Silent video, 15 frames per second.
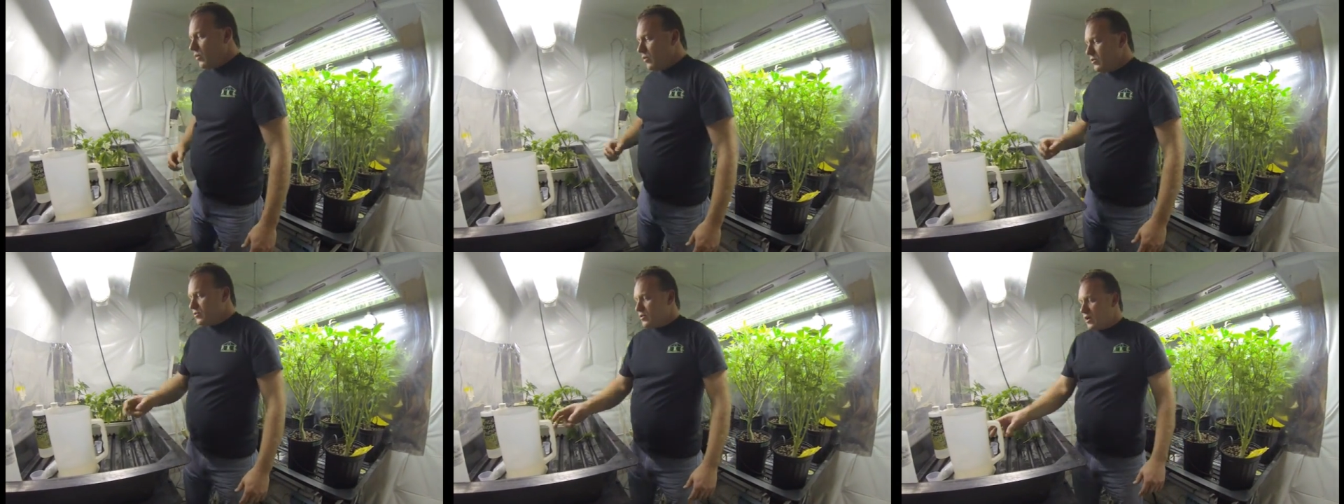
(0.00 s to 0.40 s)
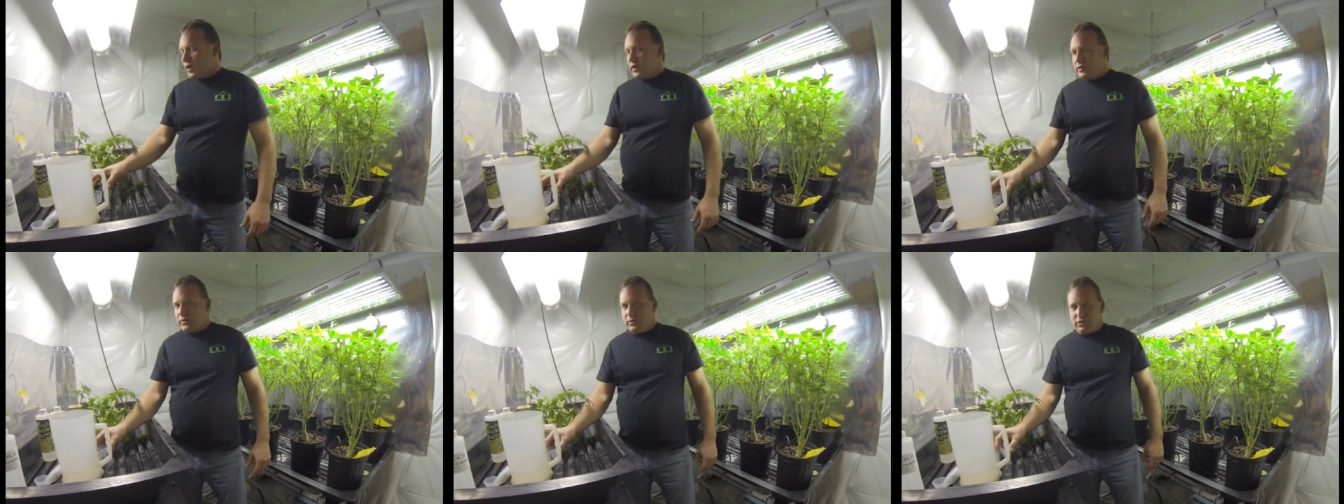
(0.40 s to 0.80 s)
we're
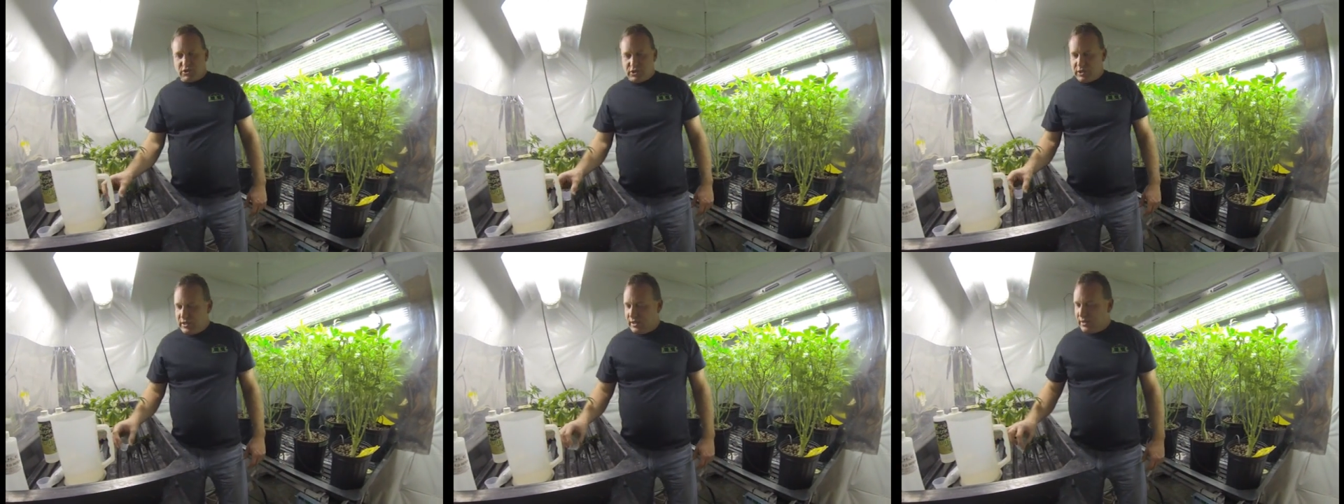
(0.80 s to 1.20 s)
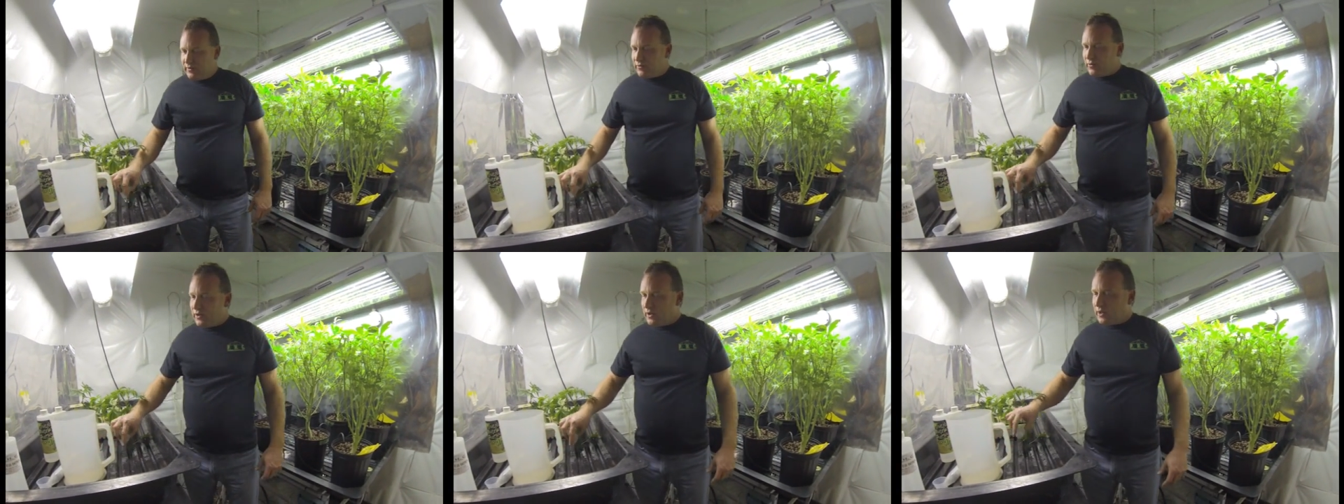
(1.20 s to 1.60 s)
trying to
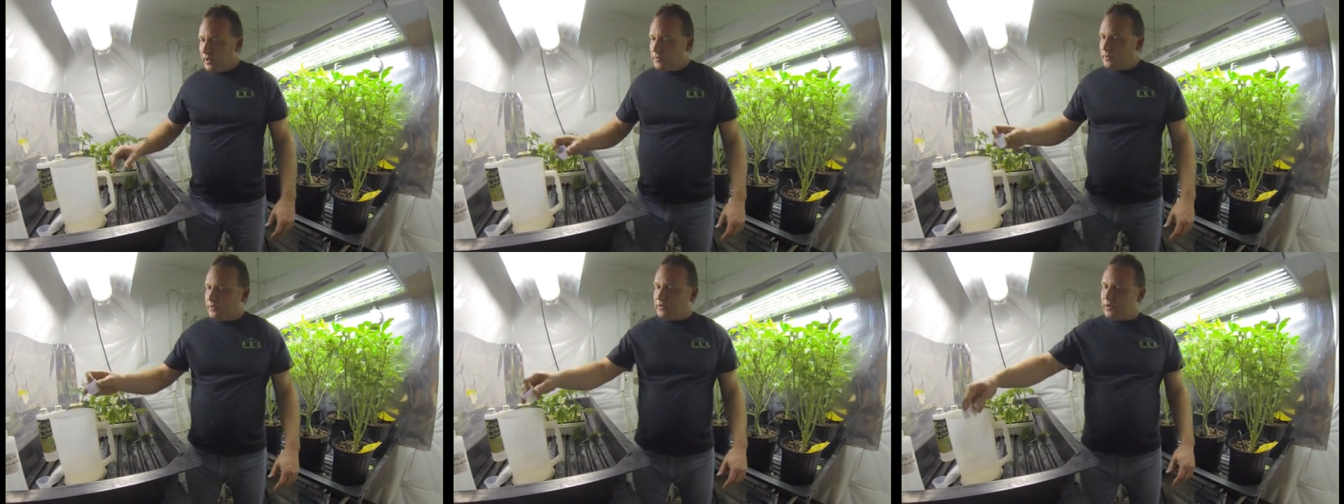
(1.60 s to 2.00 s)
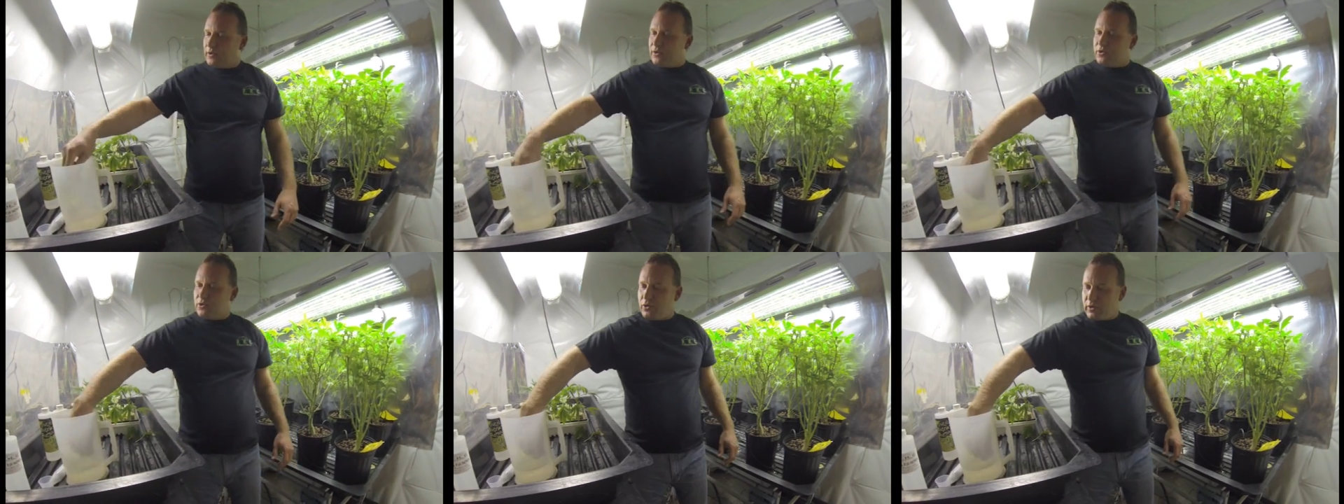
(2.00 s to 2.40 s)
achieve, and I'm just going
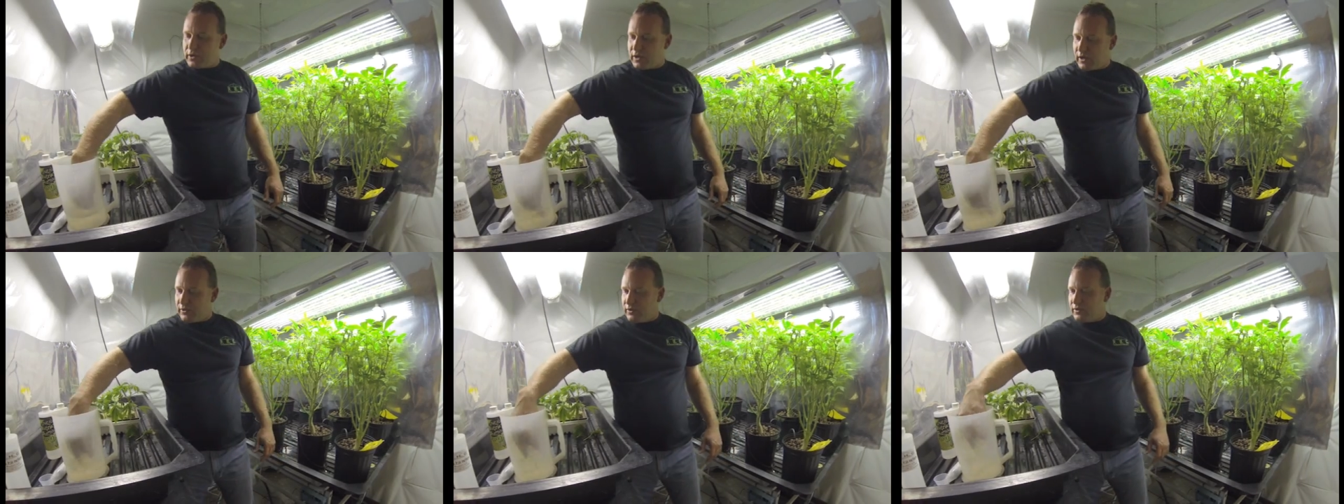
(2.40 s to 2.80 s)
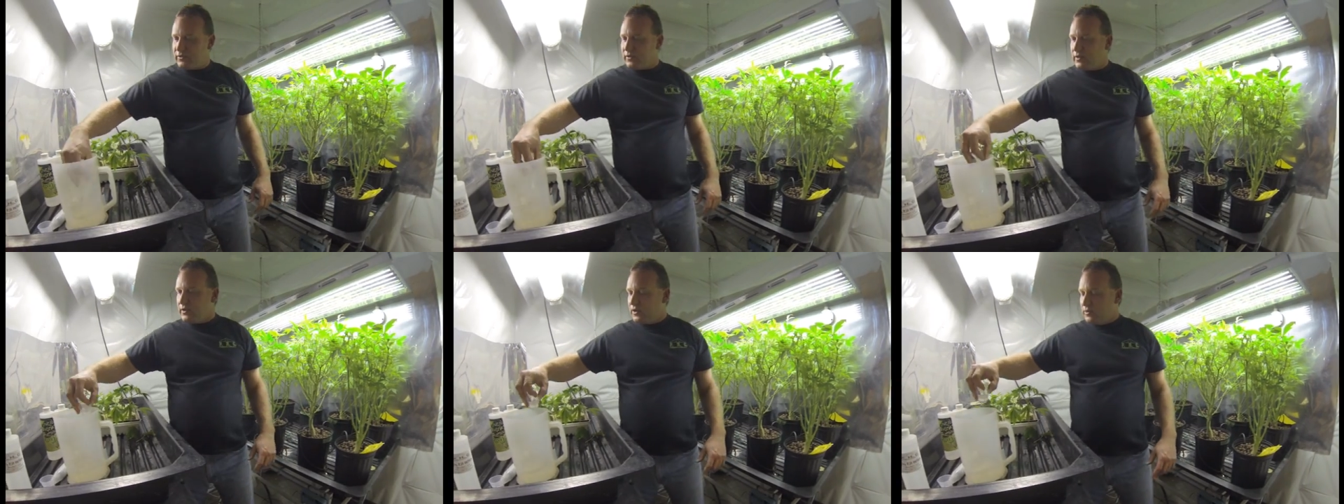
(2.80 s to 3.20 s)
to shortcut this
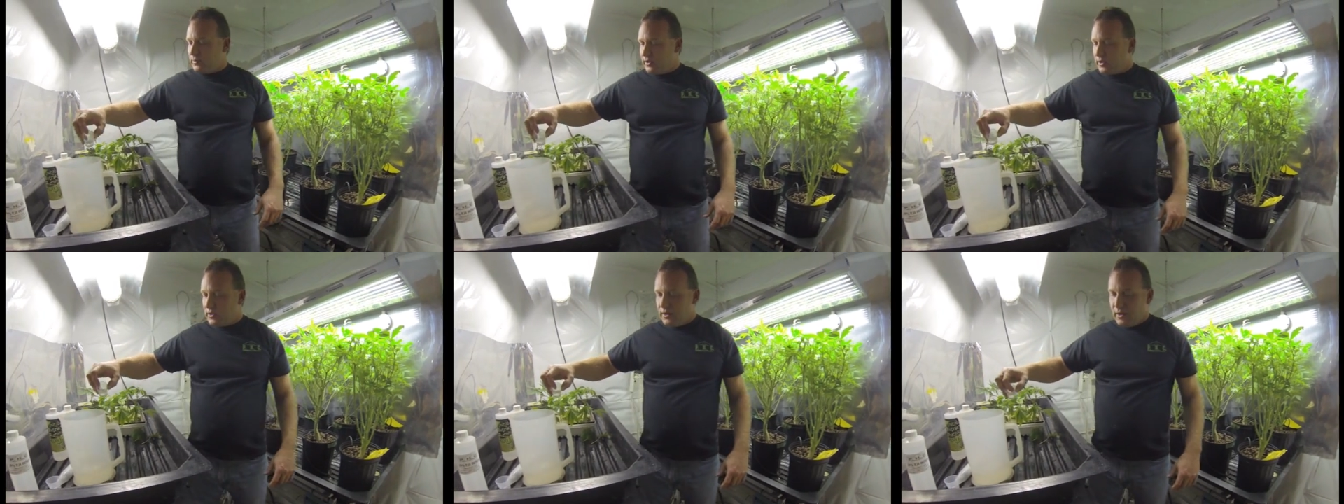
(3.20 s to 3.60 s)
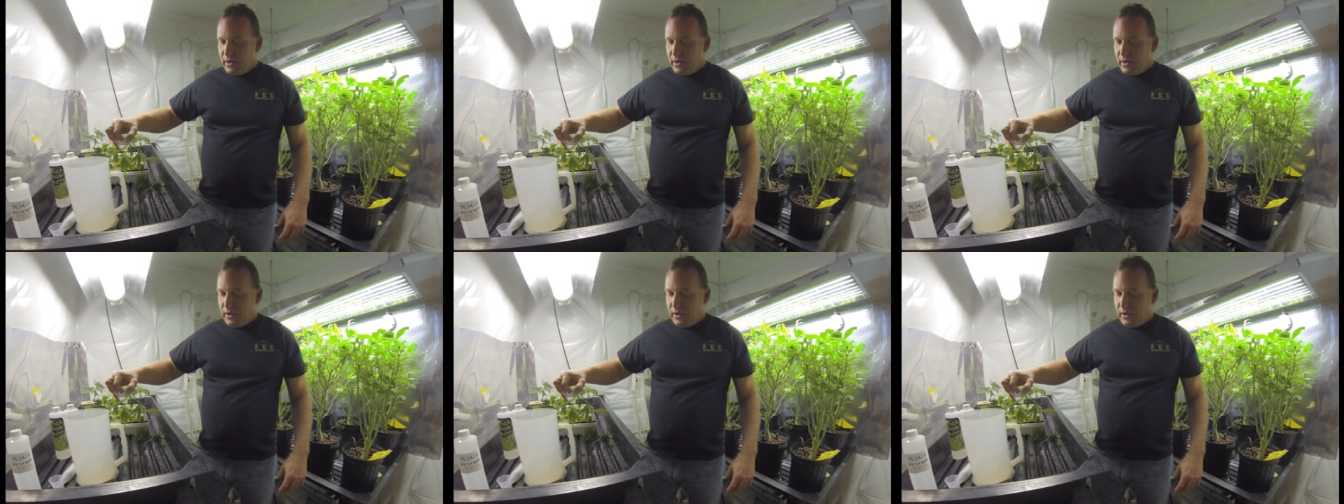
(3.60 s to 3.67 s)
a little bit,